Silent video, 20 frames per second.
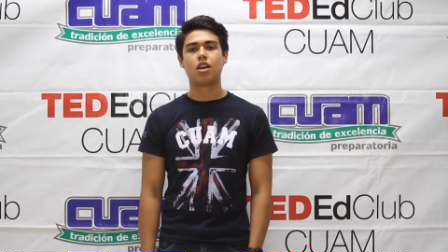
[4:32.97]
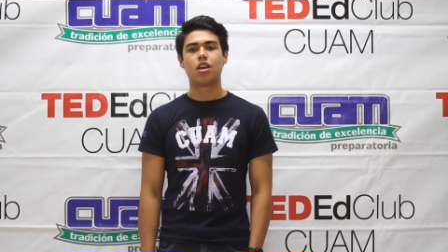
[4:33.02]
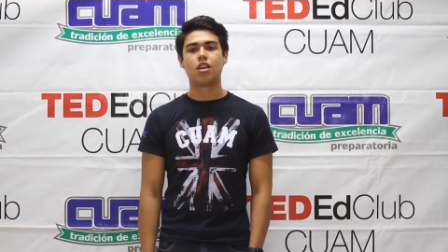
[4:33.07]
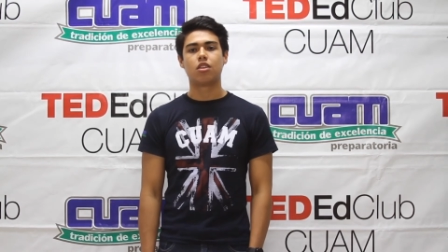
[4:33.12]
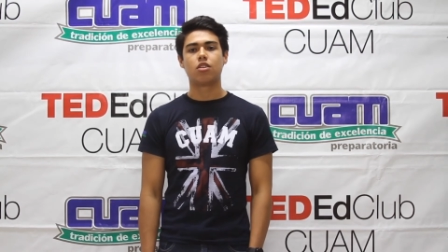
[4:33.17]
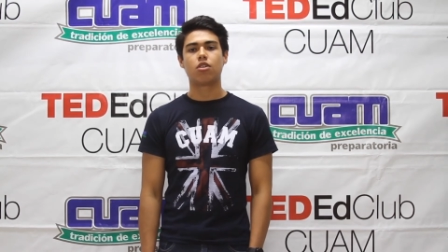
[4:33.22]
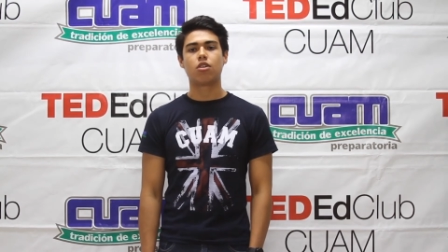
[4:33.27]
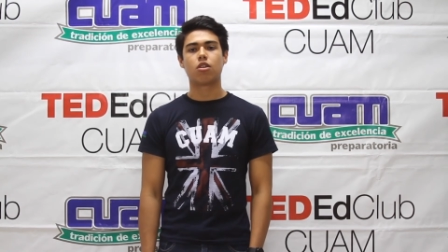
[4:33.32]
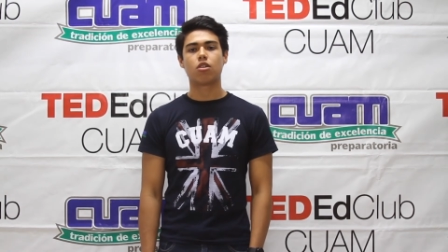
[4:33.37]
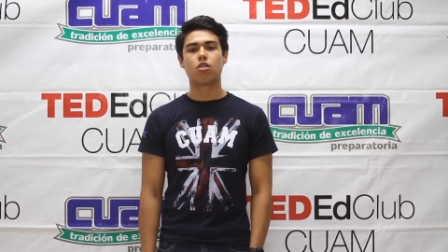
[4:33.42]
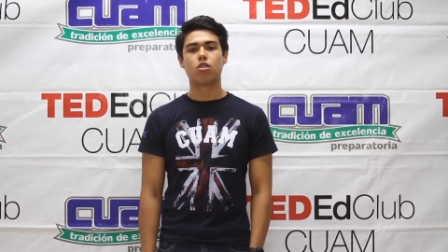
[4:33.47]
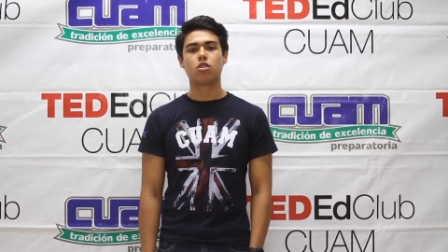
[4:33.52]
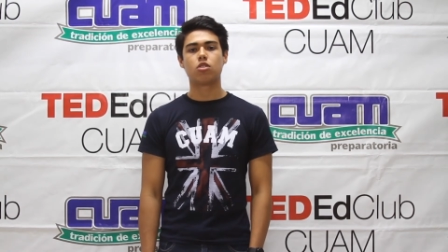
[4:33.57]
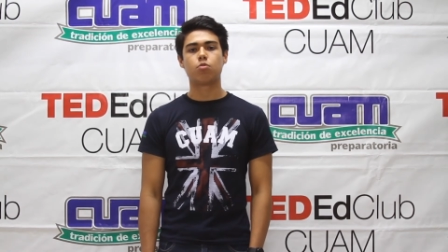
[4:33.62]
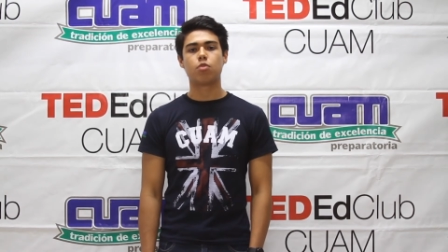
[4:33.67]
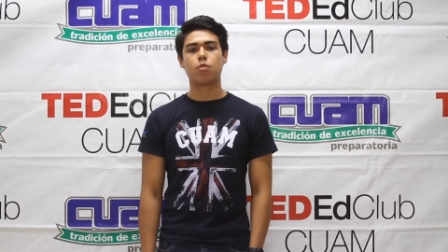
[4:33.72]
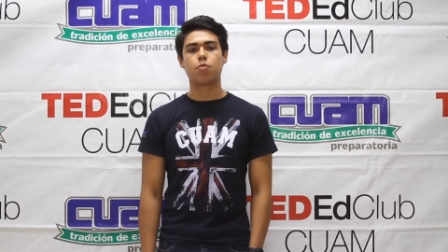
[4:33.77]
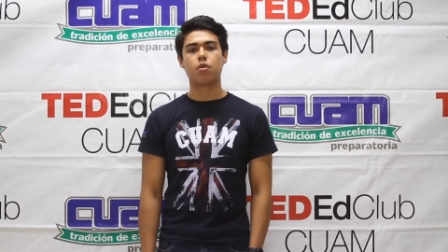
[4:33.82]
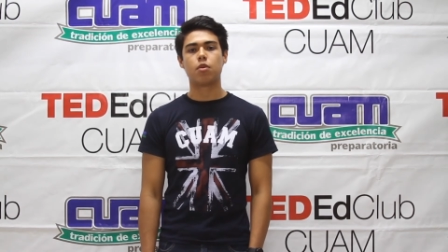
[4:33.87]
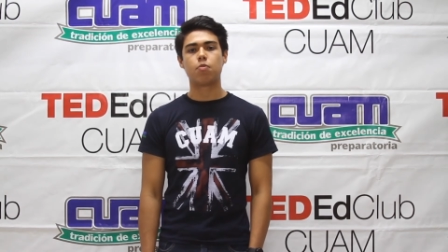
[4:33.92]
There are going
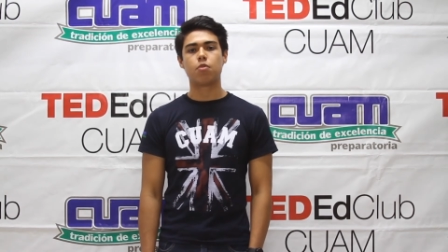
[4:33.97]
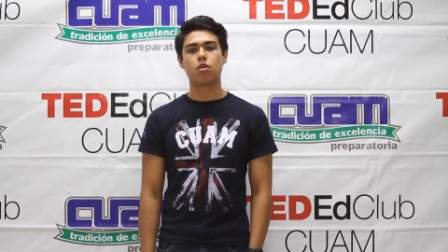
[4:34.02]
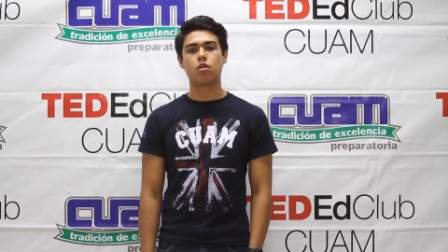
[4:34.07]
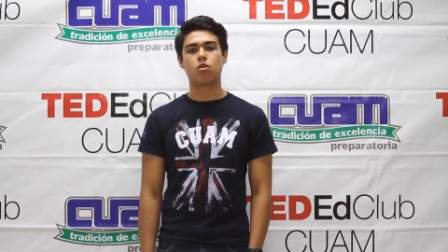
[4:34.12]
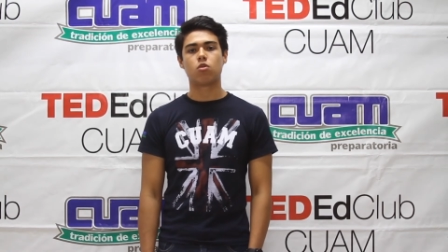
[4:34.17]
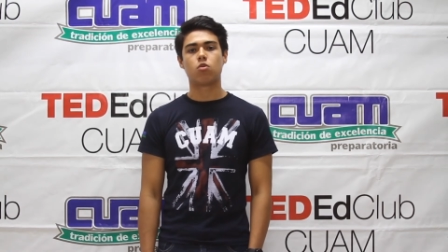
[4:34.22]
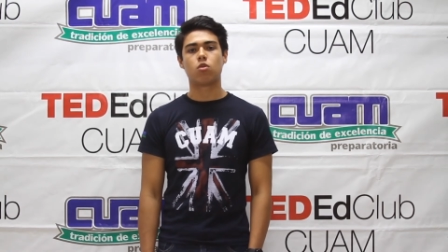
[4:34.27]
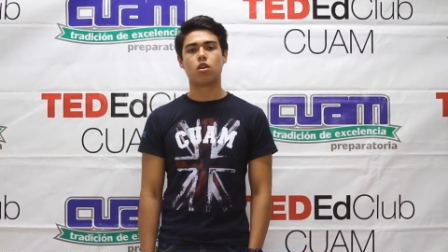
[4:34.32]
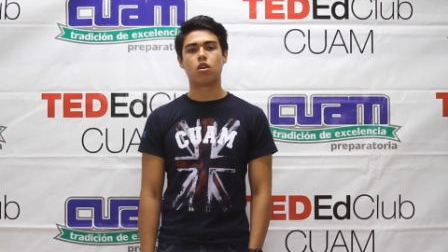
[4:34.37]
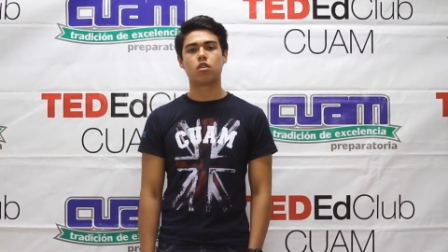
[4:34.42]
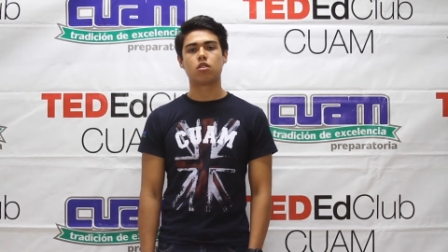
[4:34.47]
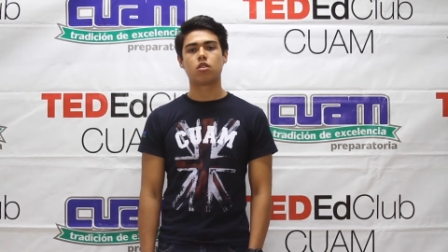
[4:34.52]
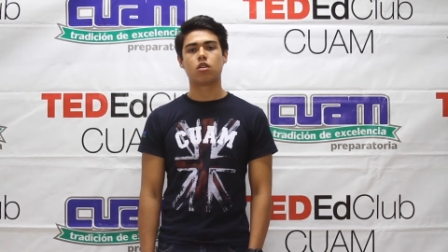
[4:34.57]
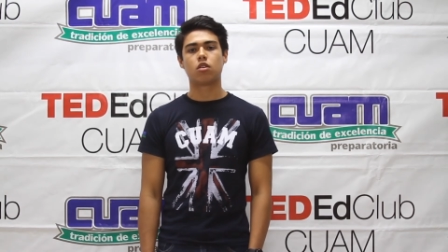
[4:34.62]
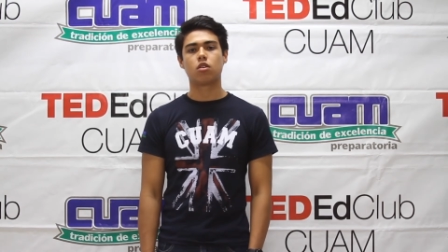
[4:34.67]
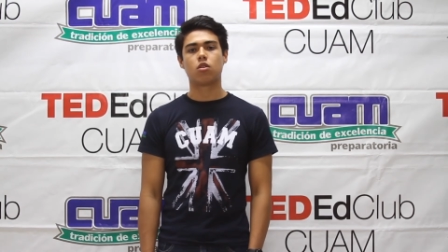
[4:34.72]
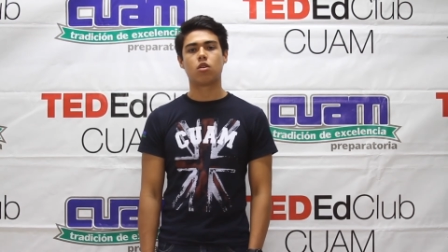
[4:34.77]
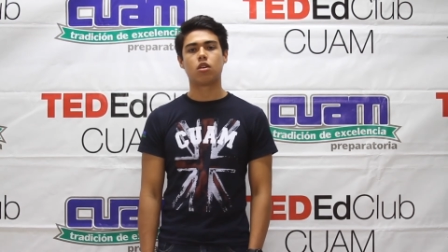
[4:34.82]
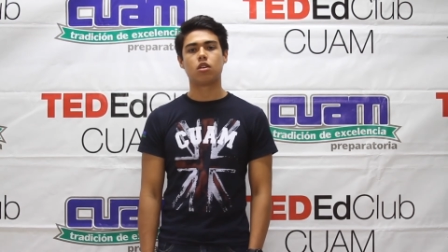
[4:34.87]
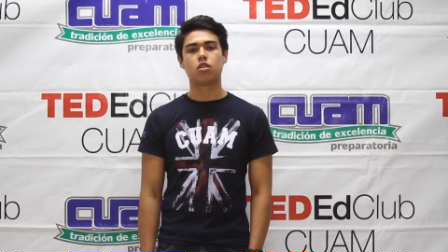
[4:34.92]
to be people who are
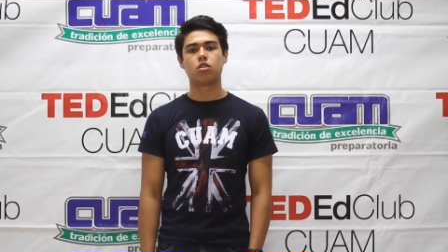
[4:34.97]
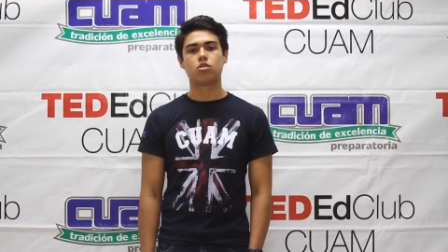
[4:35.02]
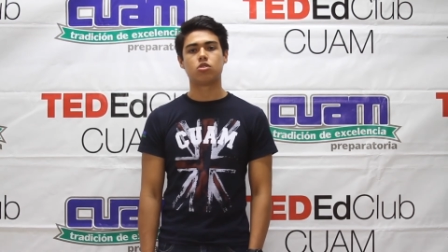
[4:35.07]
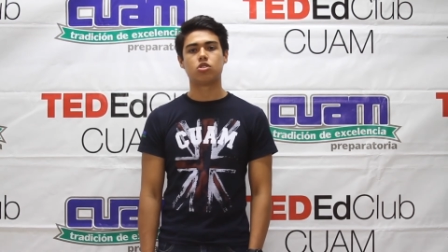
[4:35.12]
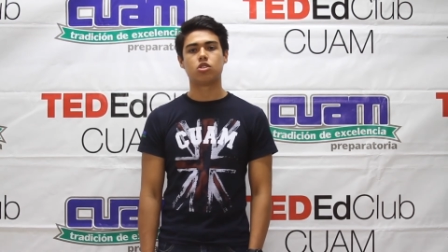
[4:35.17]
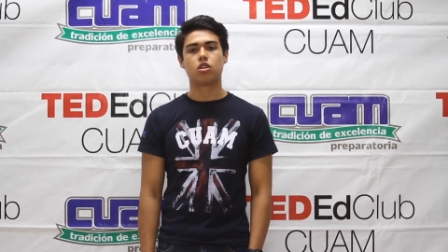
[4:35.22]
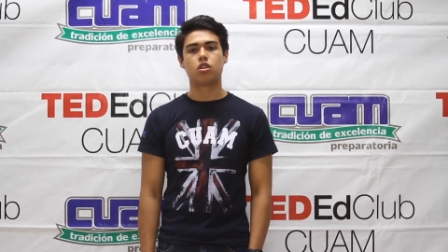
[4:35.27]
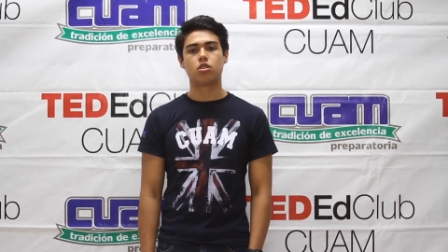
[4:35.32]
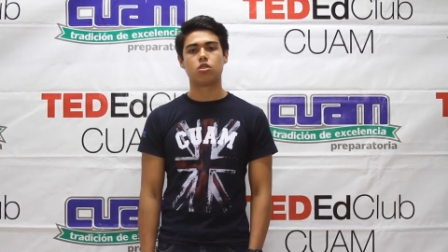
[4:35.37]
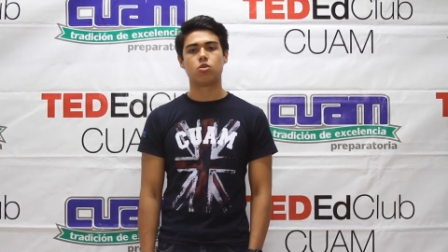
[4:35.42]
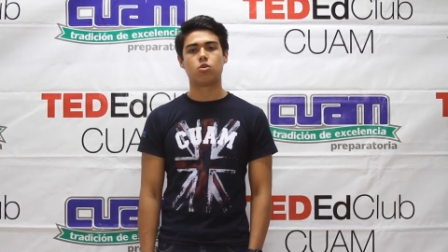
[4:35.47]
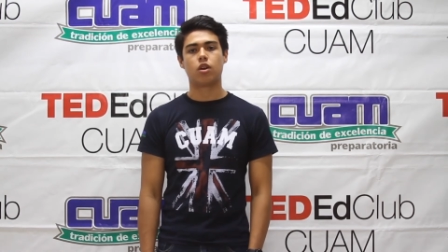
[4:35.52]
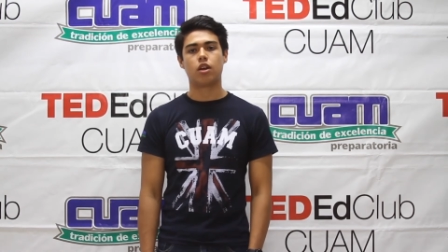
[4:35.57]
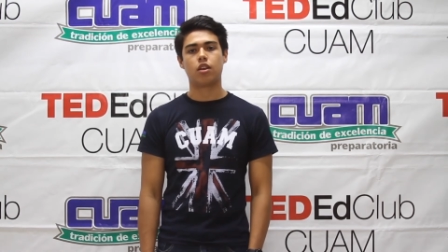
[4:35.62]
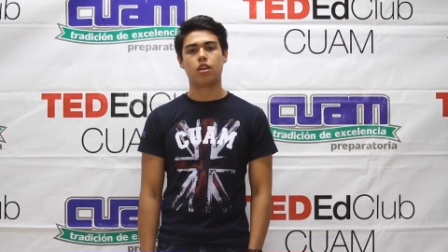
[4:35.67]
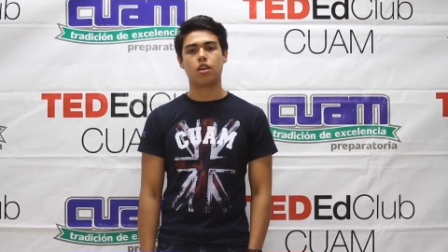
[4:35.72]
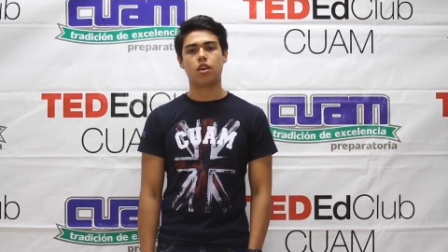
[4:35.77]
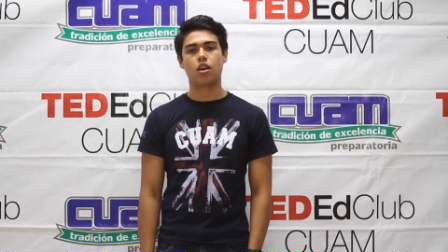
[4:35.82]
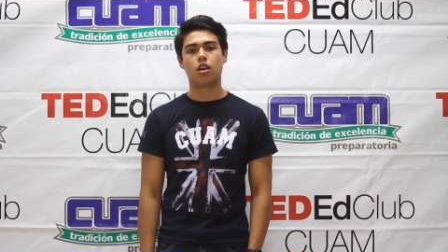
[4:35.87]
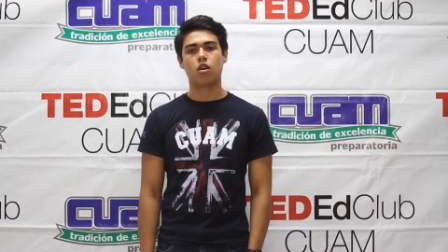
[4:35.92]
not going to share your
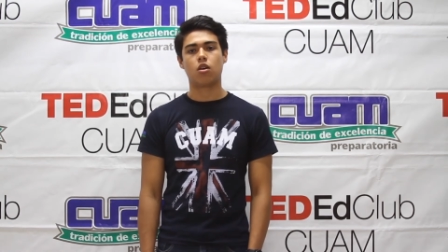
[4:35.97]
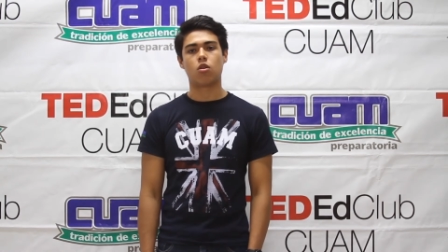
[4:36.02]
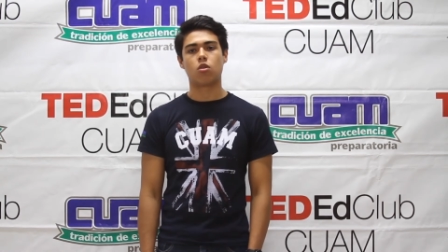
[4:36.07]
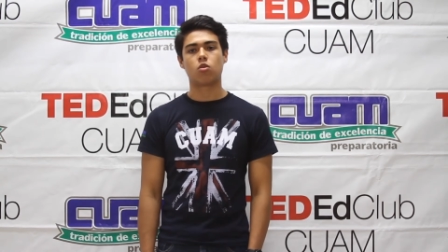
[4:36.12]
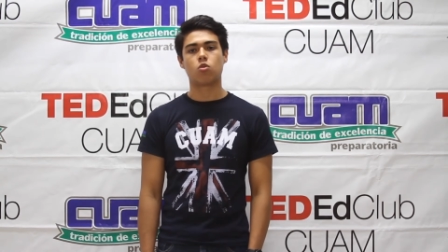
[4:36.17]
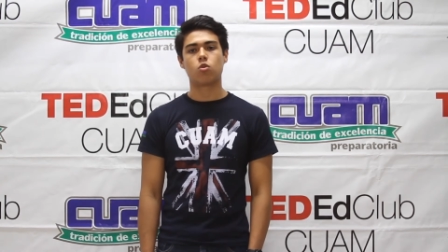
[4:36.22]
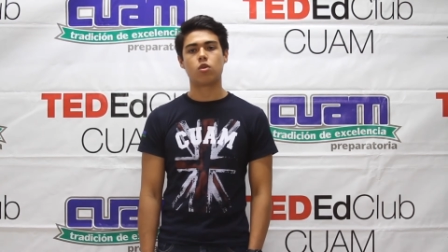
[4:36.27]
idea or